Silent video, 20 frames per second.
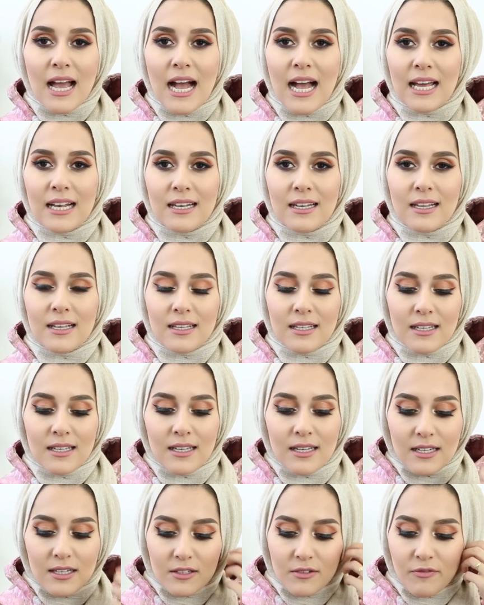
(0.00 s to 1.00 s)
And
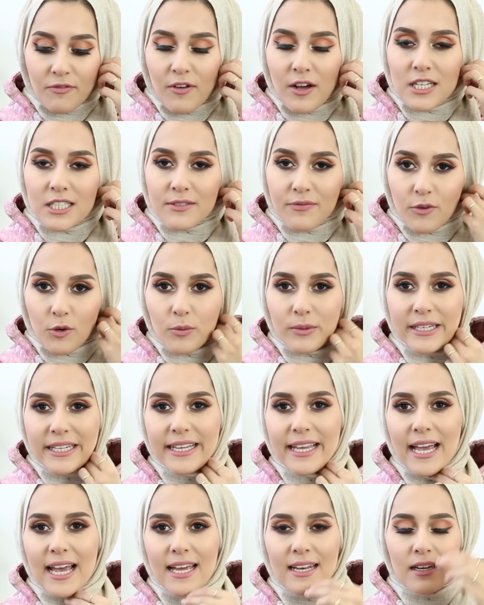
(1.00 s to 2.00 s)
fast forward
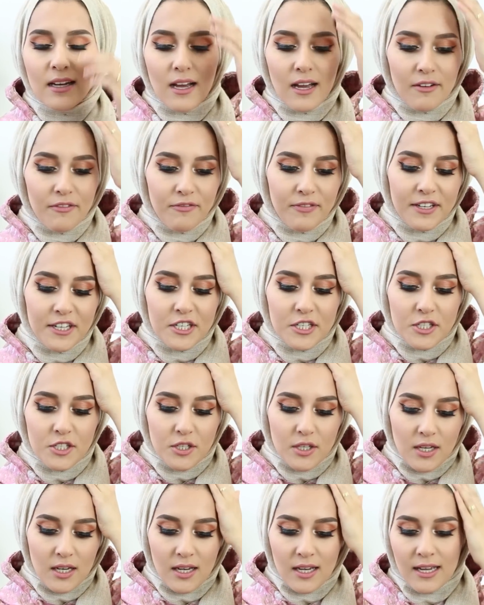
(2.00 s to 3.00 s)
again, I've
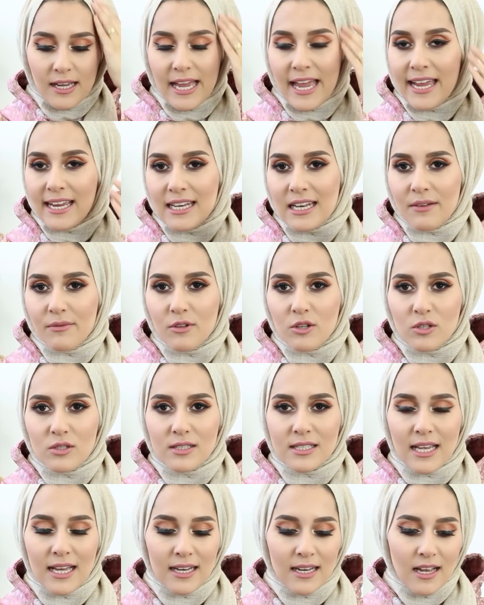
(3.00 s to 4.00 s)
finished
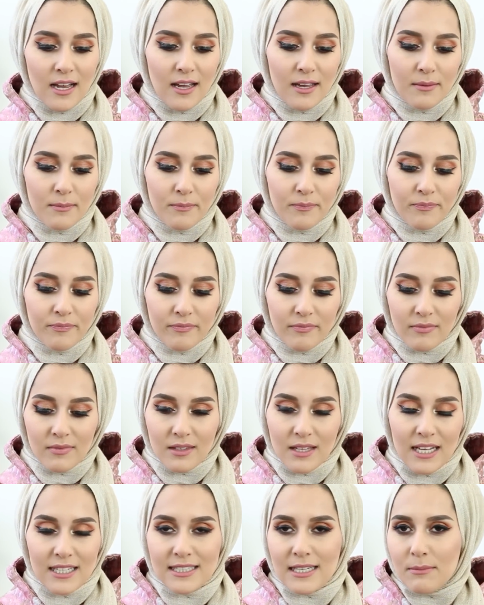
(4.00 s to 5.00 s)
A-levels and I'm
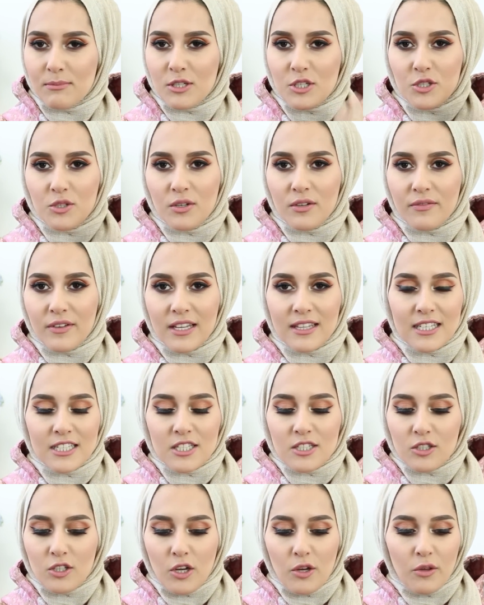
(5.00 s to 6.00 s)
attempted university. This
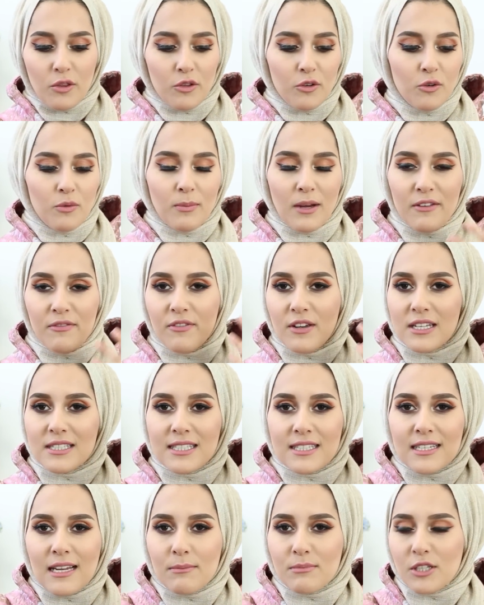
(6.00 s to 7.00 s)
is going through my first
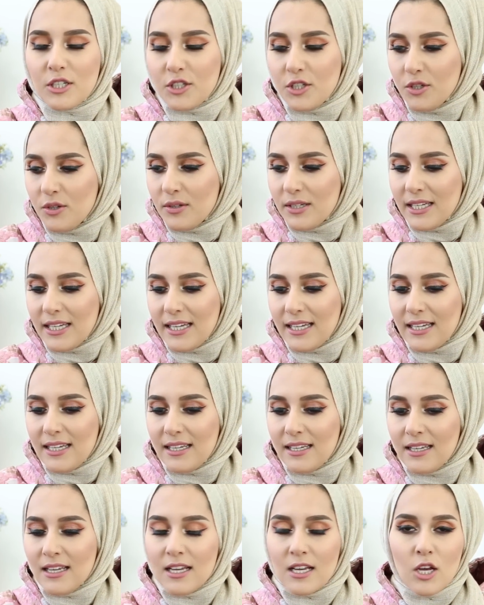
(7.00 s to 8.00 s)
attempt at
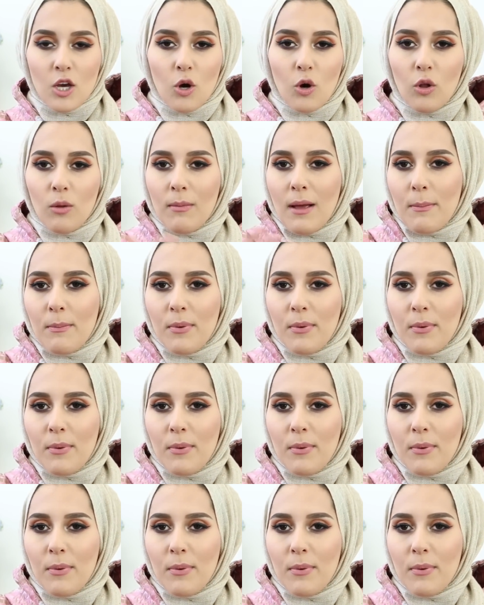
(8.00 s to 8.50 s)
uni, all my